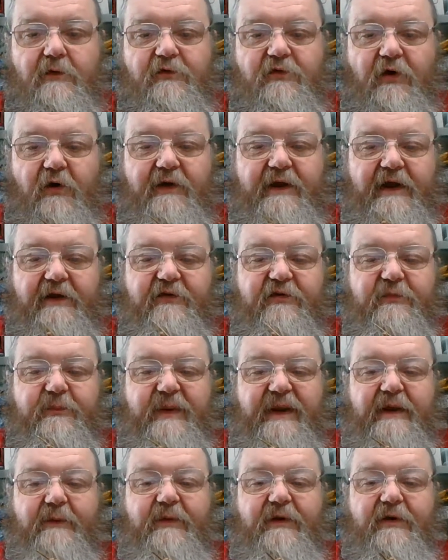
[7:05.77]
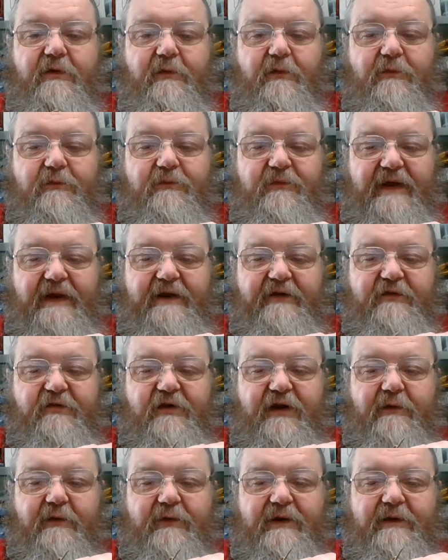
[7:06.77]
Dark Age spearmen, who are fairly
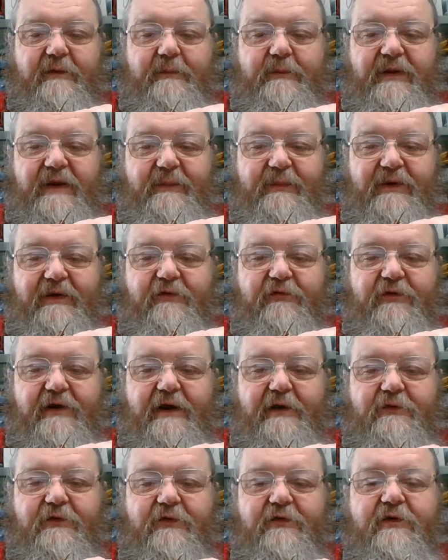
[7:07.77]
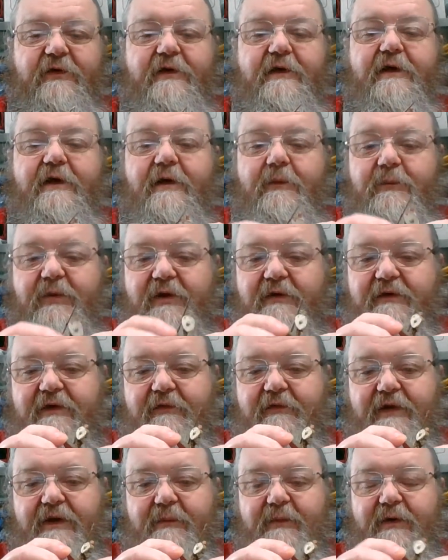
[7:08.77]
generic people in trousers, but I've
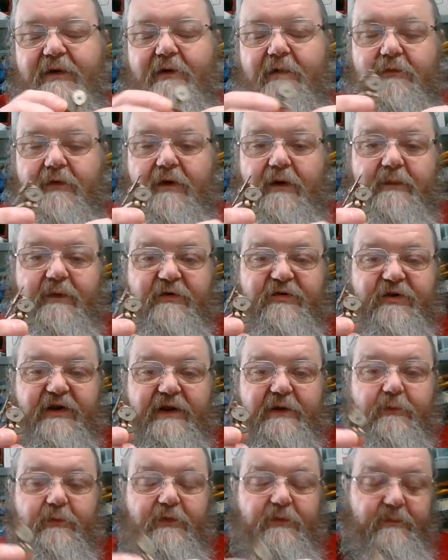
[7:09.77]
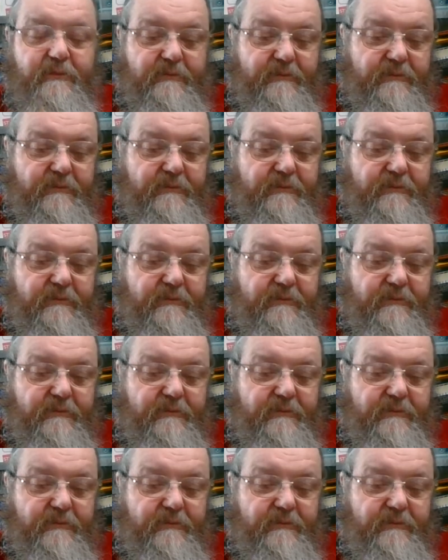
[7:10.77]
given him a Roman shield